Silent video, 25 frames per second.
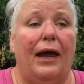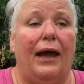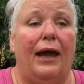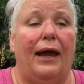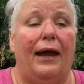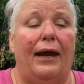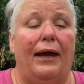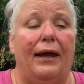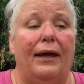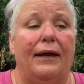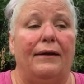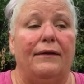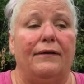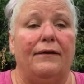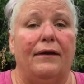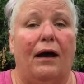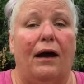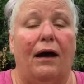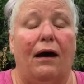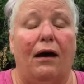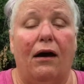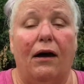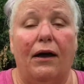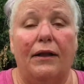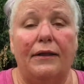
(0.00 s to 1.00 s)
And
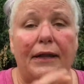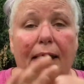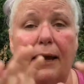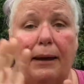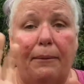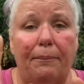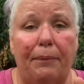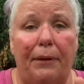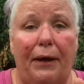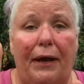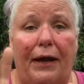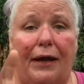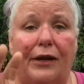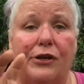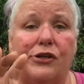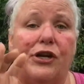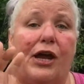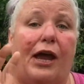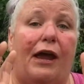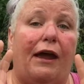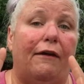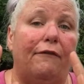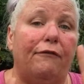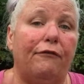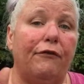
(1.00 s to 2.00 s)
on that page,
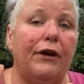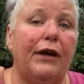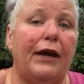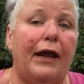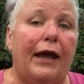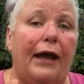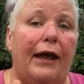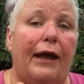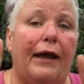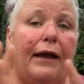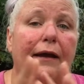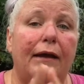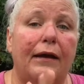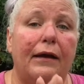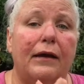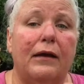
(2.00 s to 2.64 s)
every day,